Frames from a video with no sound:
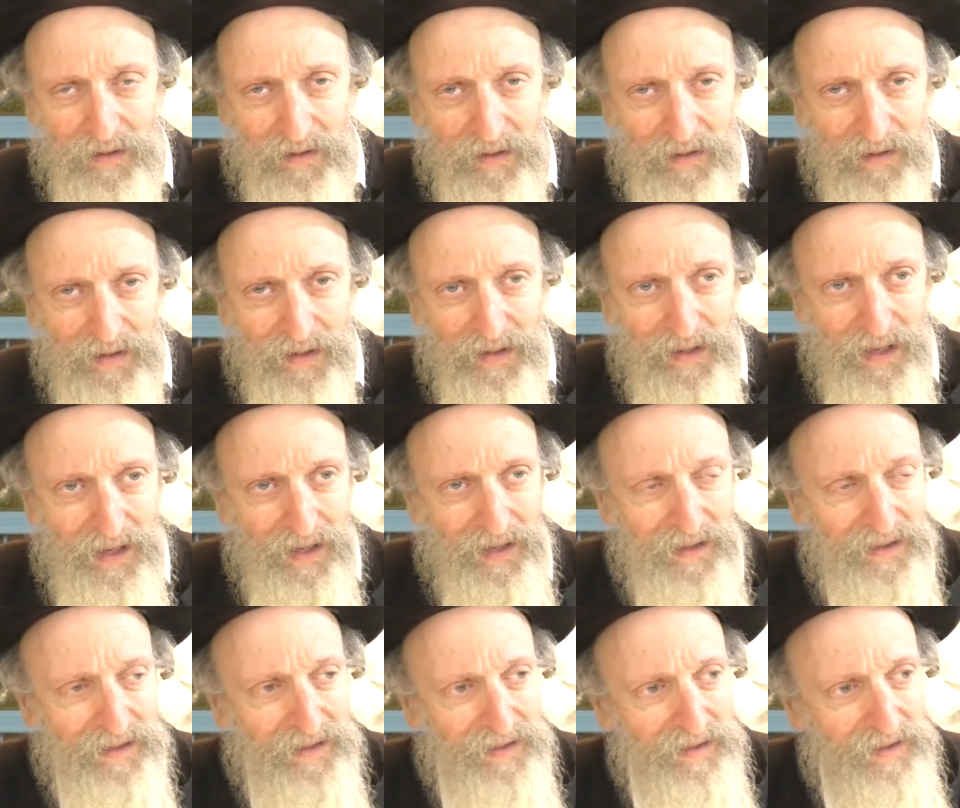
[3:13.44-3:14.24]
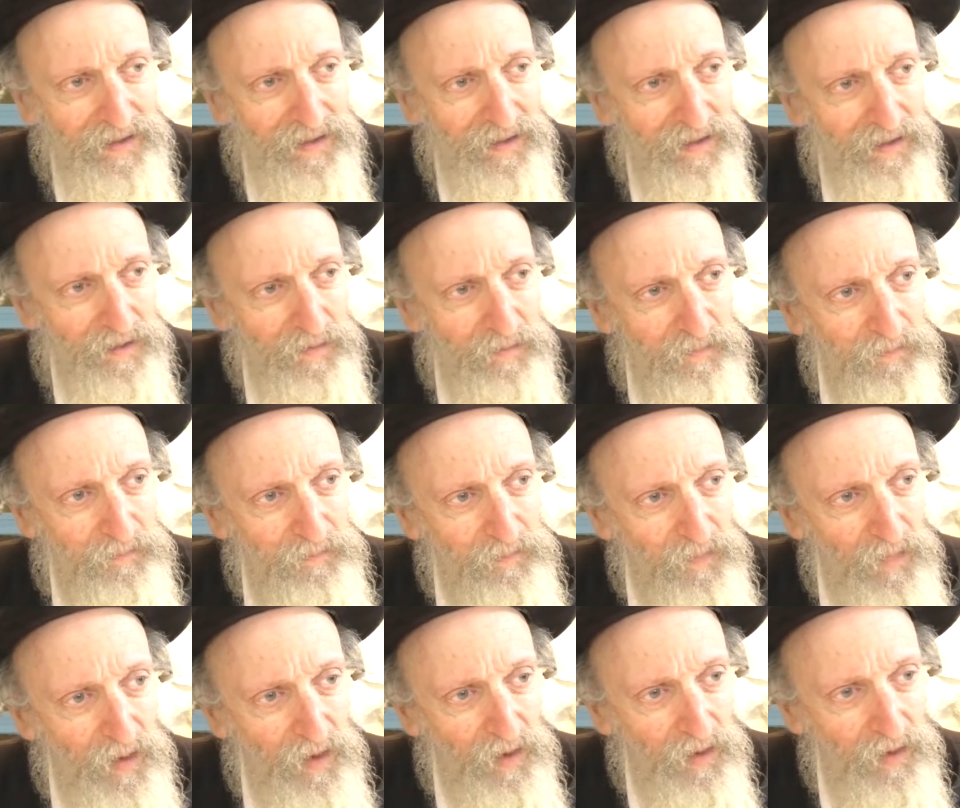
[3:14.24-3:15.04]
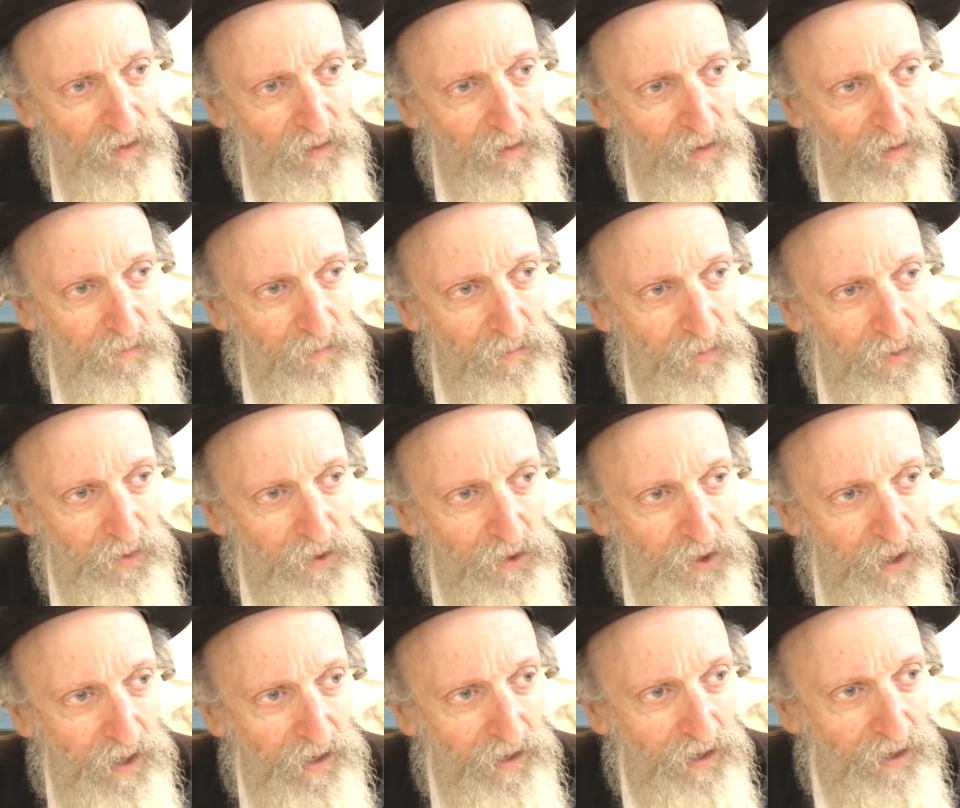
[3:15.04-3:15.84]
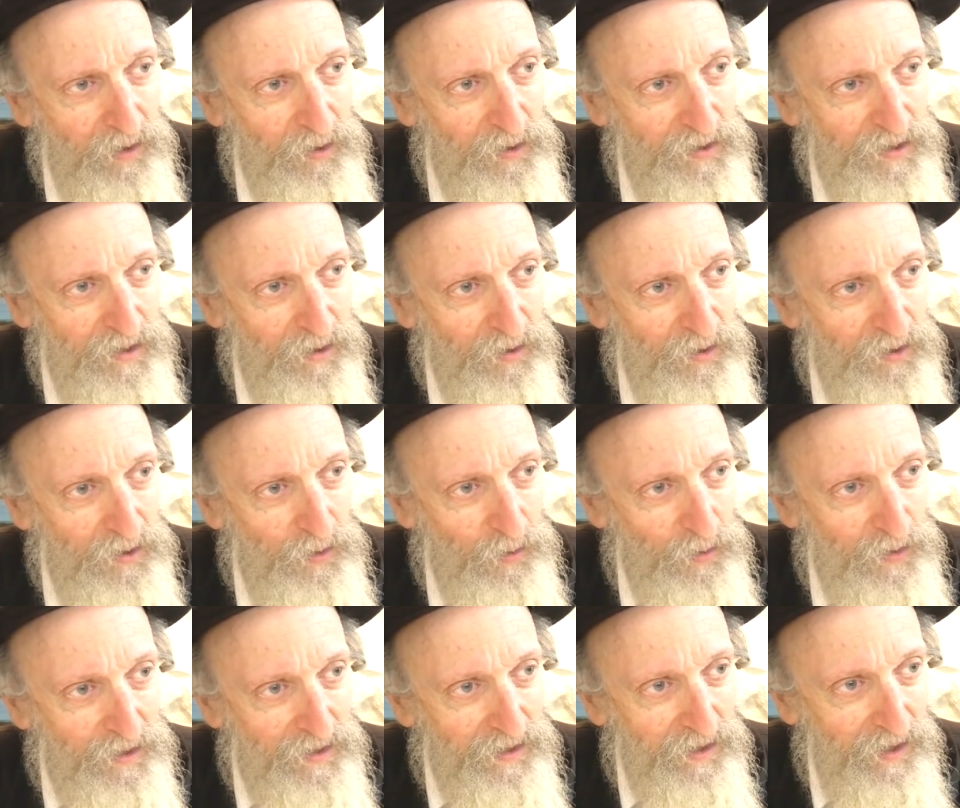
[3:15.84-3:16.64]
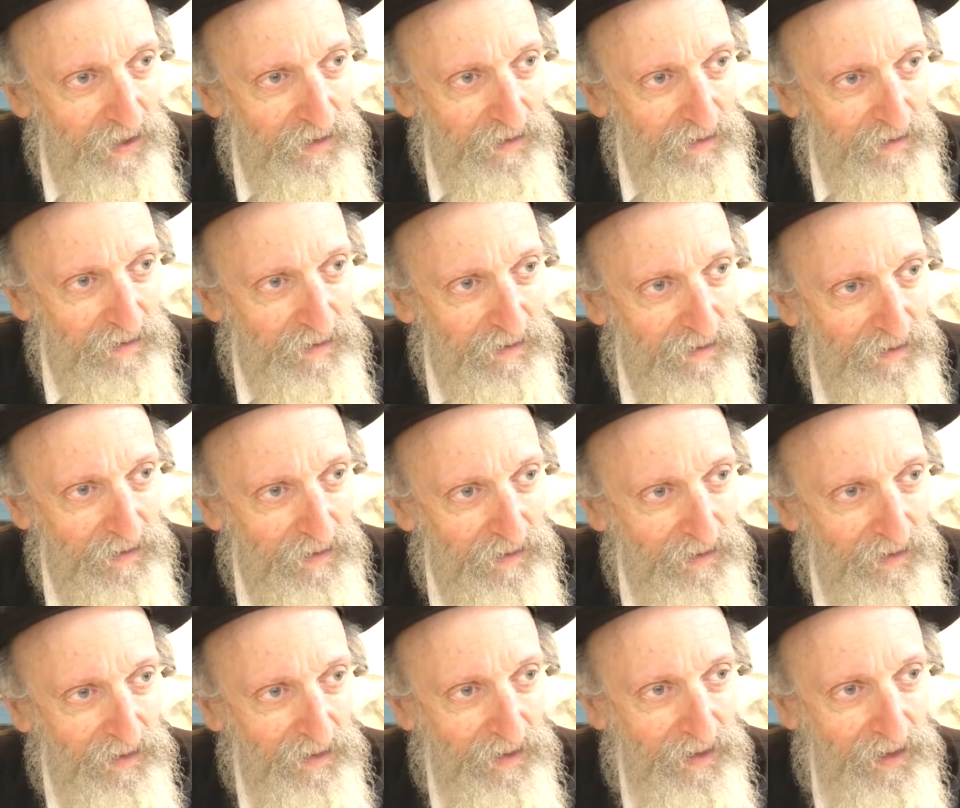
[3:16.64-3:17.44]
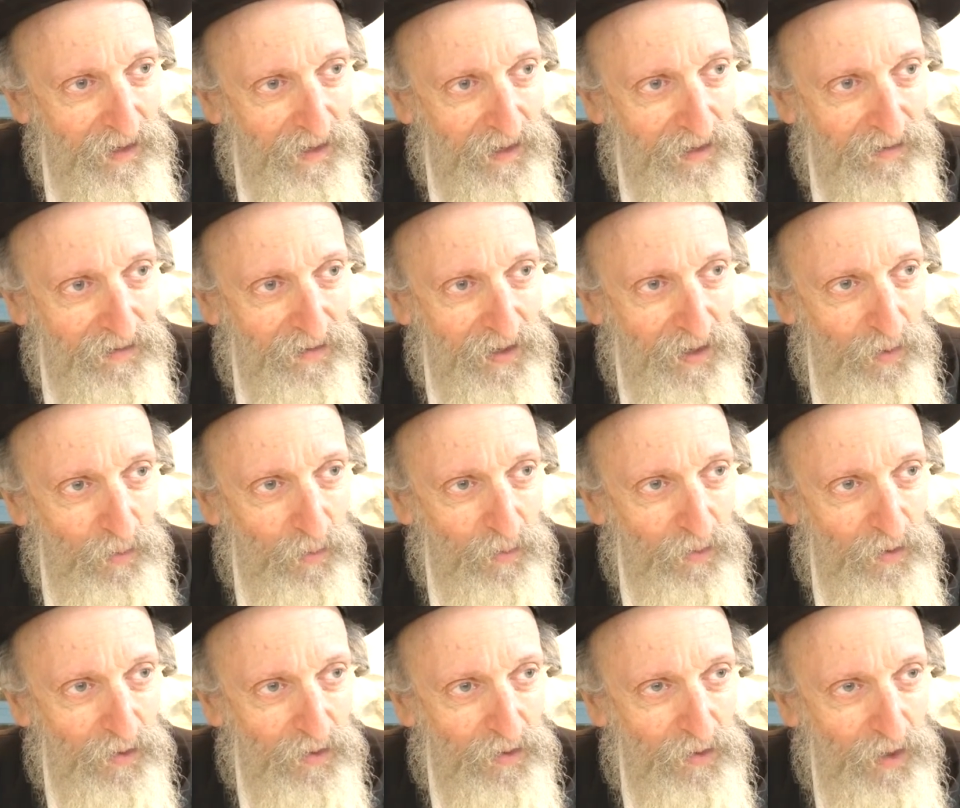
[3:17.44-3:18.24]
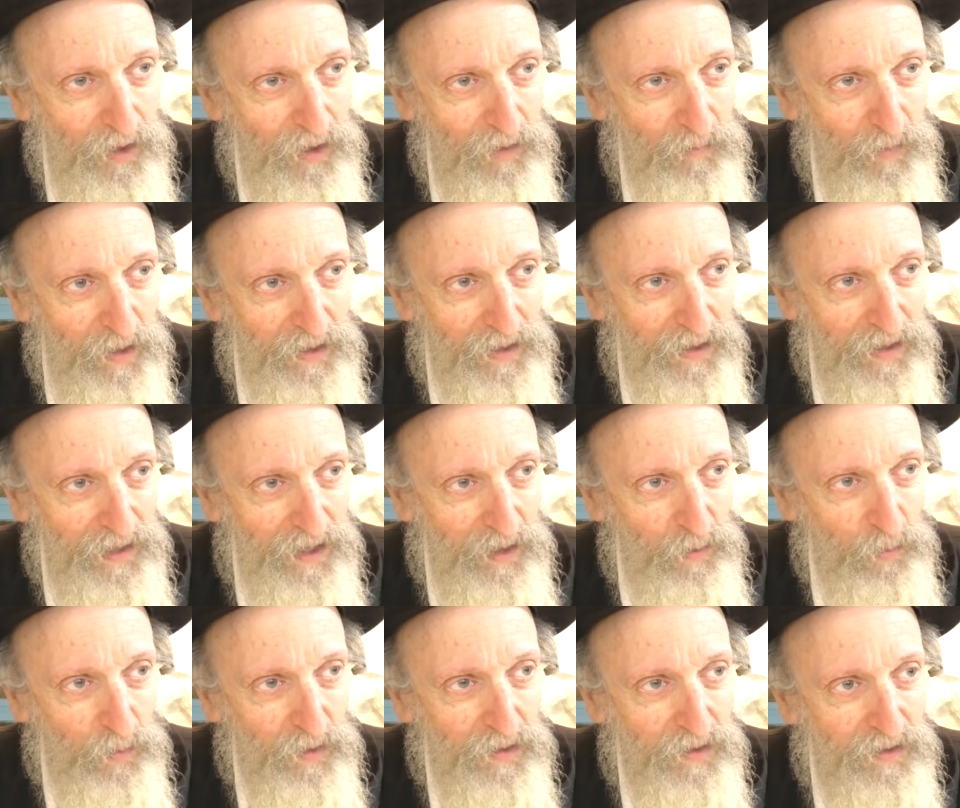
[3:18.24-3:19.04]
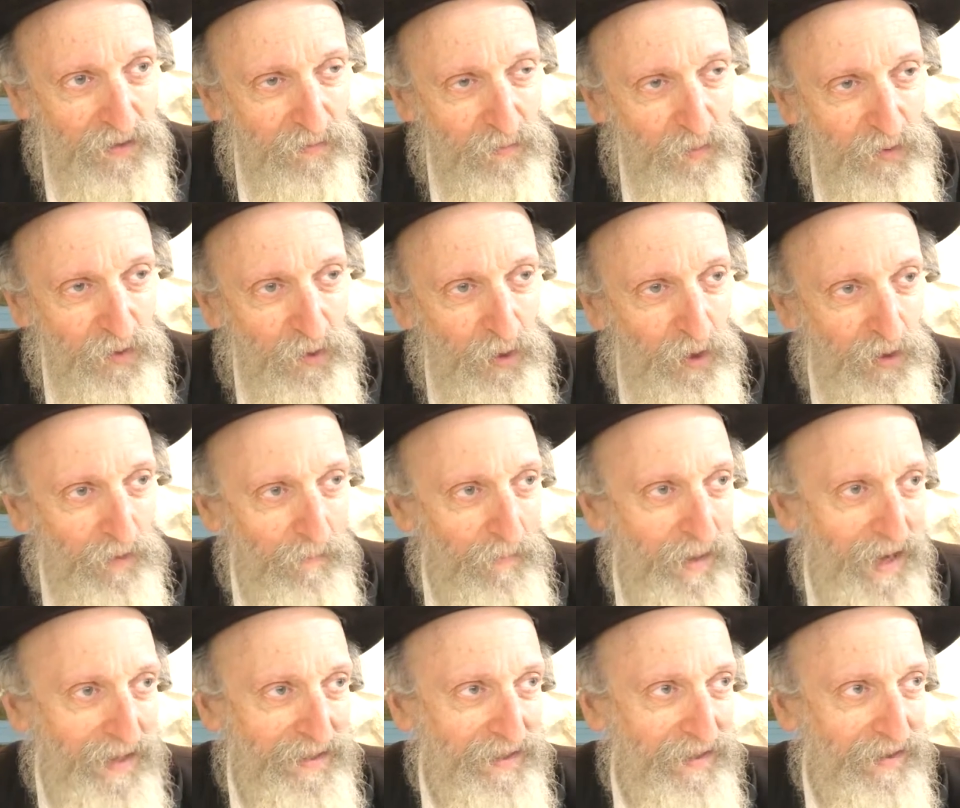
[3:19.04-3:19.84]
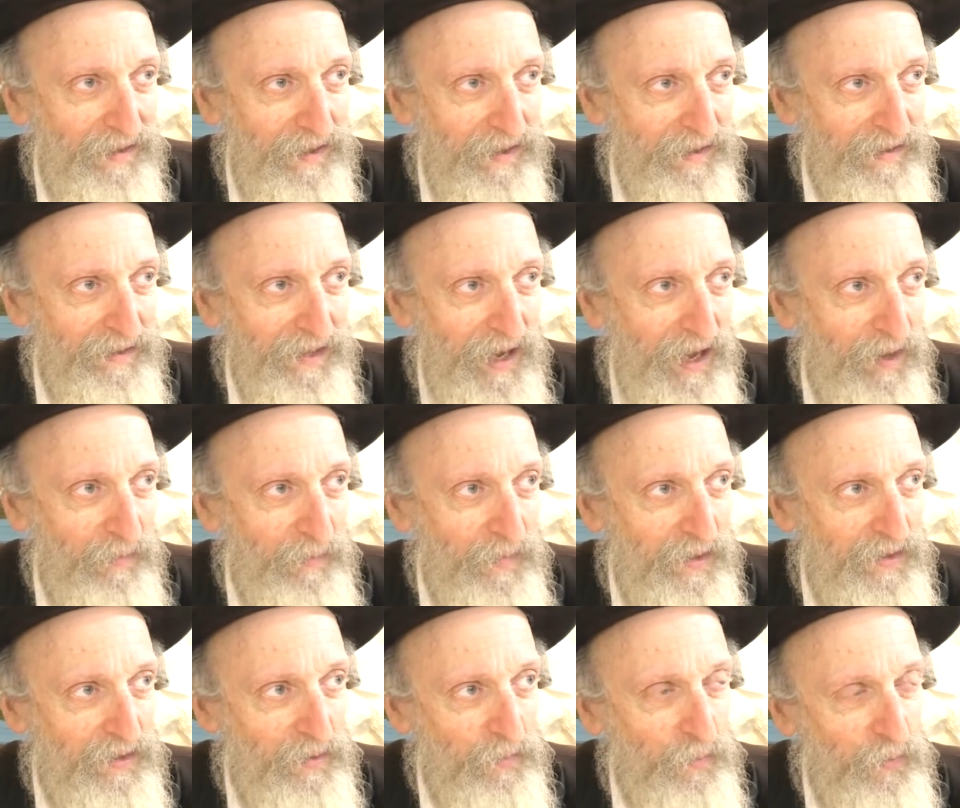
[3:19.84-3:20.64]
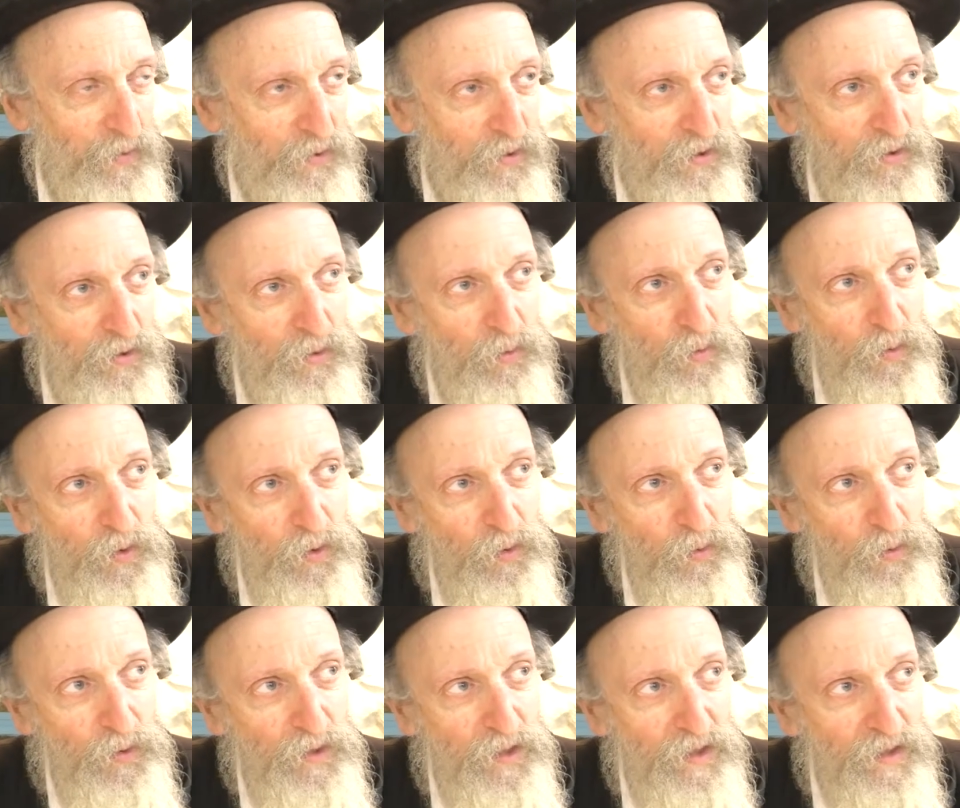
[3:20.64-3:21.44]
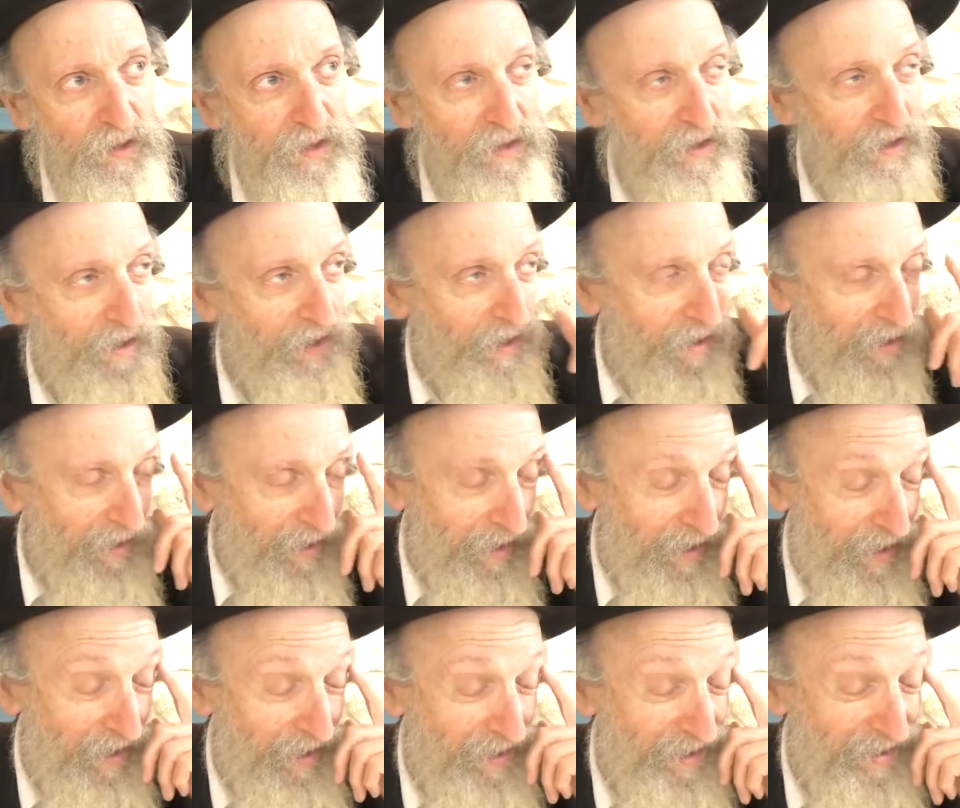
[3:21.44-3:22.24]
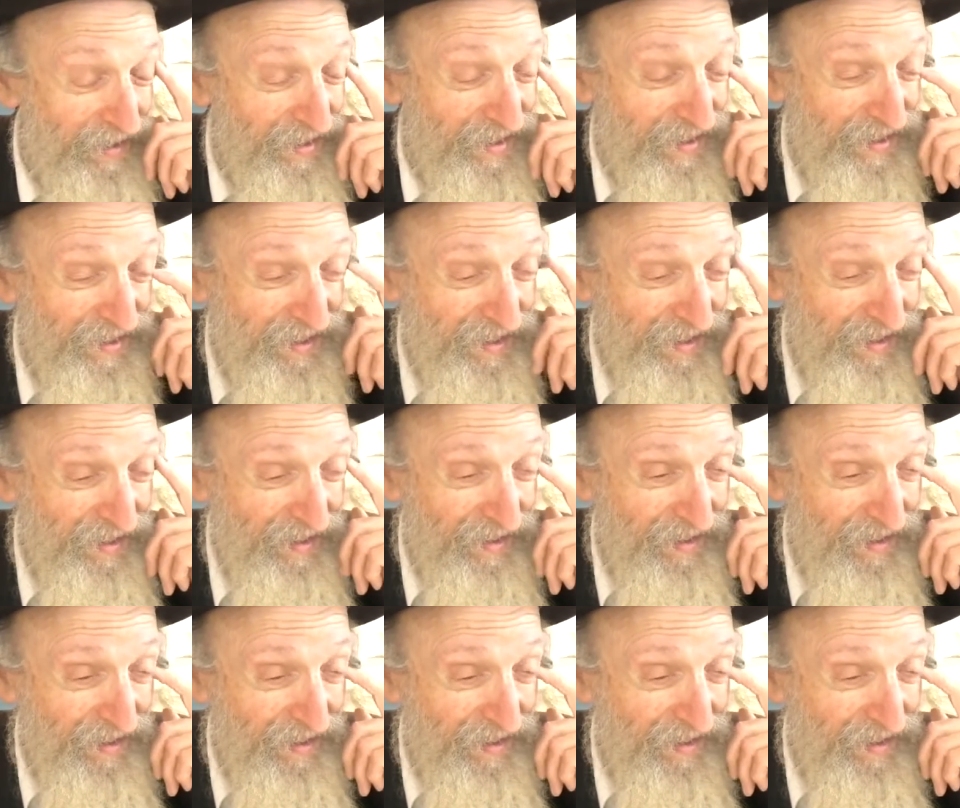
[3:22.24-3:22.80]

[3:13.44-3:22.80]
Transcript: Today is Shaya Kerestira's Yortzeit, and they were talking about that he was what's called a maskil el dal, means a person who uses his